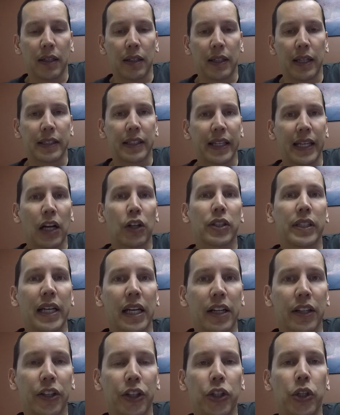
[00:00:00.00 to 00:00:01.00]
Let's say
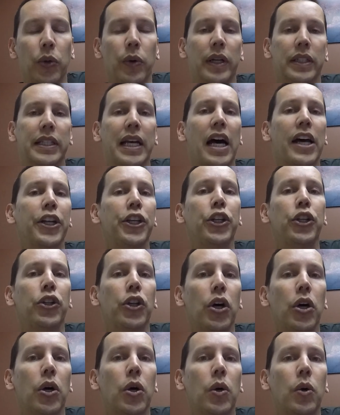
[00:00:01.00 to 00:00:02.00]
outside of the US. How do you
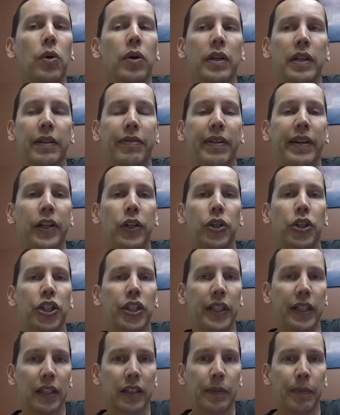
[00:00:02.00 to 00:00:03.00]
know if he or
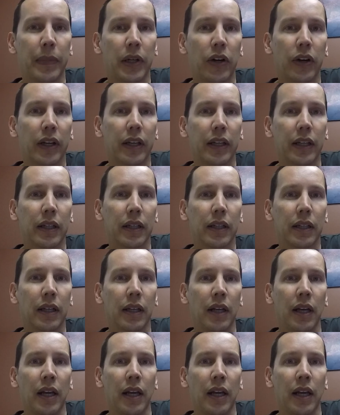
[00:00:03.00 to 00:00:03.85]
she is American?